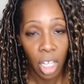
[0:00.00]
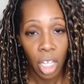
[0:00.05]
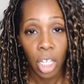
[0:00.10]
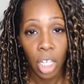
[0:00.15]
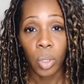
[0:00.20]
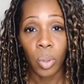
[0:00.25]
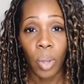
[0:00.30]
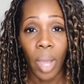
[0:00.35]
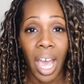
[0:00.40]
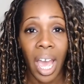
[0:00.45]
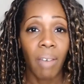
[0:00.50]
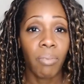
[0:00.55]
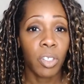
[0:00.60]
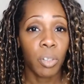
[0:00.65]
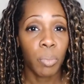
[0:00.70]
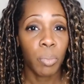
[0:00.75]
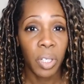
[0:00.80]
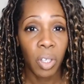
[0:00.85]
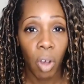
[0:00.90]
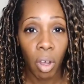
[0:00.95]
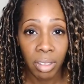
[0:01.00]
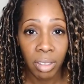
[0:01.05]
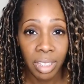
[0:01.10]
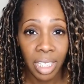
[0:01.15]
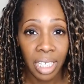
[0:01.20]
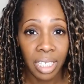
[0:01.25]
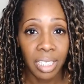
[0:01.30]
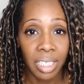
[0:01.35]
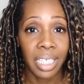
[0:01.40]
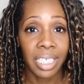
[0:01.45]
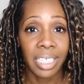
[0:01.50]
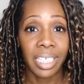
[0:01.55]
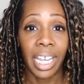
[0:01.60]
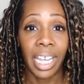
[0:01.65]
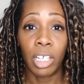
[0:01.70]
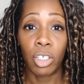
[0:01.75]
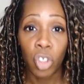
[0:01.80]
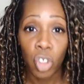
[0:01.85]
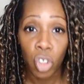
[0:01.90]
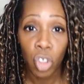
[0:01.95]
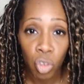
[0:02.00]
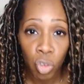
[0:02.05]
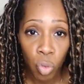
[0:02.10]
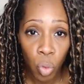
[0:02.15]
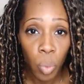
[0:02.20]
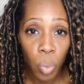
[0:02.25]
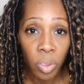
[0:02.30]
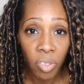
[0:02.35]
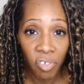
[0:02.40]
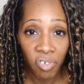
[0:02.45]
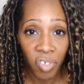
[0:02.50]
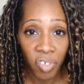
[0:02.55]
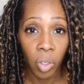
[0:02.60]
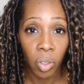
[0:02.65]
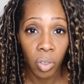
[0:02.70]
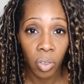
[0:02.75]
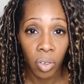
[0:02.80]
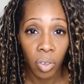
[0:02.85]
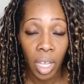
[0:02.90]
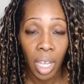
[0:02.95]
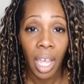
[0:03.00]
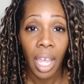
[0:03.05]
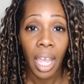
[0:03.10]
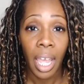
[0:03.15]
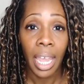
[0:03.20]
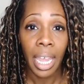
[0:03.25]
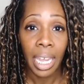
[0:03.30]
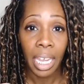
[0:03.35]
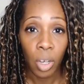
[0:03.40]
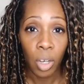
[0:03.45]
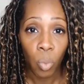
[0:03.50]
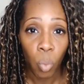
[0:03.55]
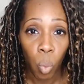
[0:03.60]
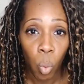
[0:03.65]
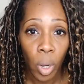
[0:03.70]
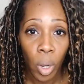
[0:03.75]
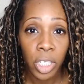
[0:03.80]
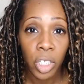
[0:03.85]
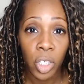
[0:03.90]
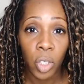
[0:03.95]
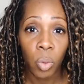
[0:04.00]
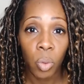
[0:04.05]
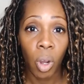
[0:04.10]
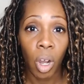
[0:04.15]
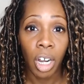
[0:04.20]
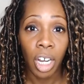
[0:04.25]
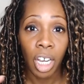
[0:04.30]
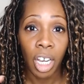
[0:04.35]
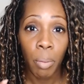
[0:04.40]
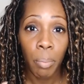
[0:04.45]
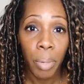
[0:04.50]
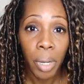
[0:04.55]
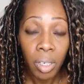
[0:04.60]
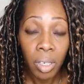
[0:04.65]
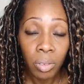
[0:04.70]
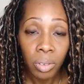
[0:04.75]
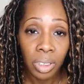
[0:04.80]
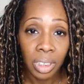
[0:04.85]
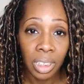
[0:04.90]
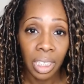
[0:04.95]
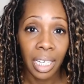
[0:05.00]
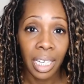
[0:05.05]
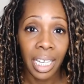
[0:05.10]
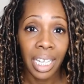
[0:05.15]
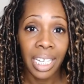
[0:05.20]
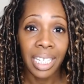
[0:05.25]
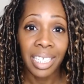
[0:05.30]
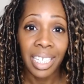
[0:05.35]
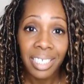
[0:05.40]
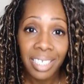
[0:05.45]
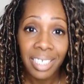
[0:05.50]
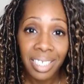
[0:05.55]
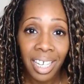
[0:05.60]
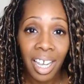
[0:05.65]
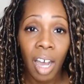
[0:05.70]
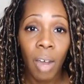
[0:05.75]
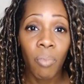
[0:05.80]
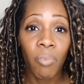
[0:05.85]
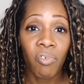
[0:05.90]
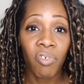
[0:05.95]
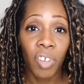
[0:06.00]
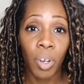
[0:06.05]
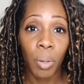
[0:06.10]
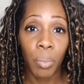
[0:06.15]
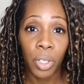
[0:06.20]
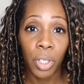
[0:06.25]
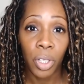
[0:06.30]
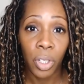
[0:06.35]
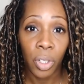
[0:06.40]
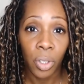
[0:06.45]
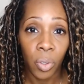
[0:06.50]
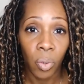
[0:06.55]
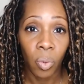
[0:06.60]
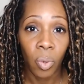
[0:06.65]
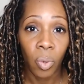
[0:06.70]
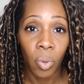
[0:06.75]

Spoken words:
You have to be authentic and truthful in what you are composing. It needs to come from you.